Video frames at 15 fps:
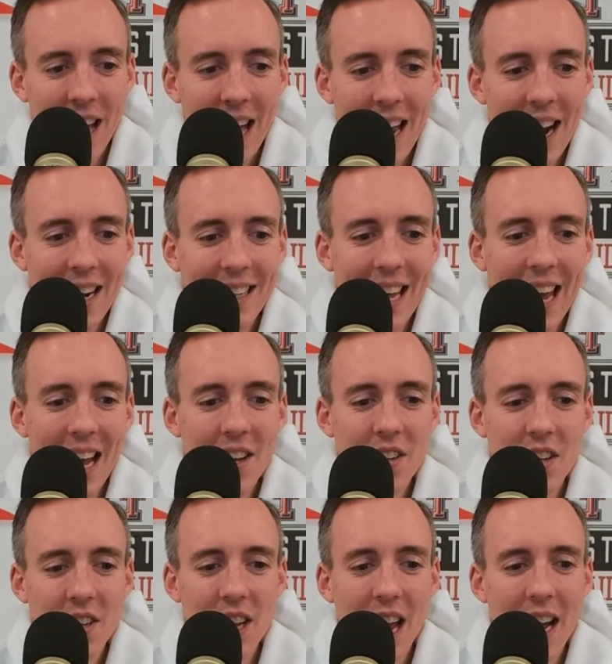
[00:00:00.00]
and had
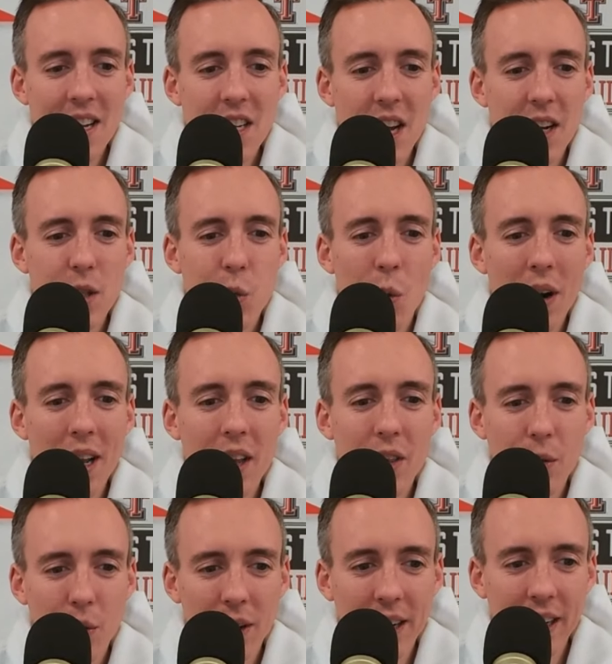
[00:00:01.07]
Kansas at
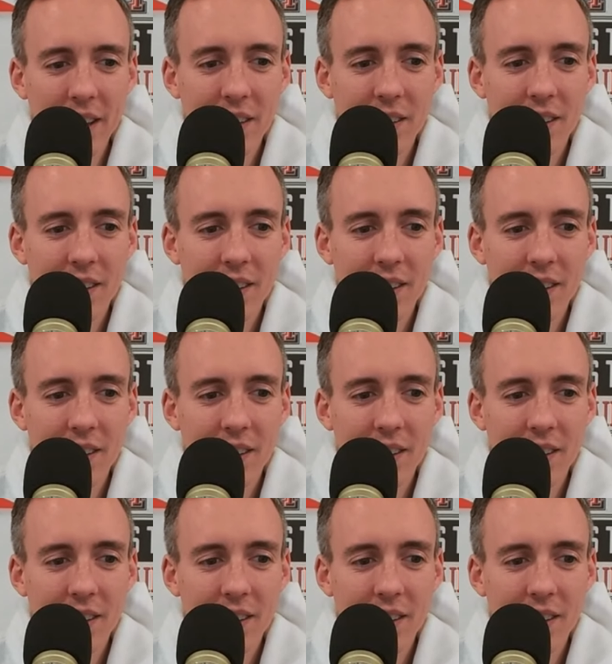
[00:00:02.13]
23.